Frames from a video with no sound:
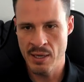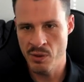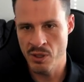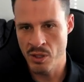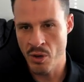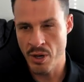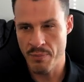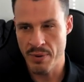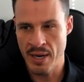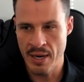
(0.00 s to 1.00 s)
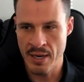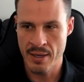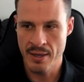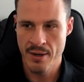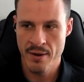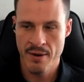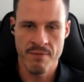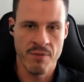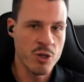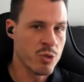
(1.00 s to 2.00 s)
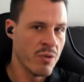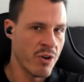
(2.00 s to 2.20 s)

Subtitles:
it will load up a virtual